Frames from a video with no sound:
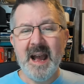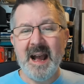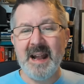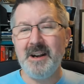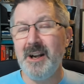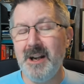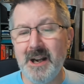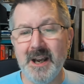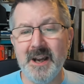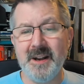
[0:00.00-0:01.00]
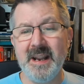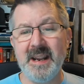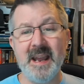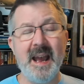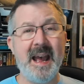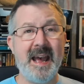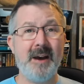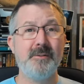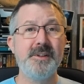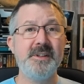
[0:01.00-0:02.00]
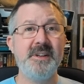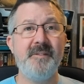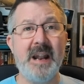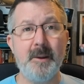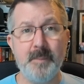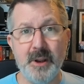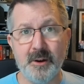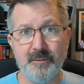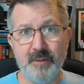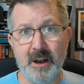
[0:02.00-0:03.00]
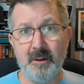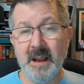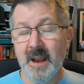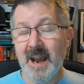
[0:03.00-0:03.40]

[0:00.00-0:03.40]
and learning how to develop your role.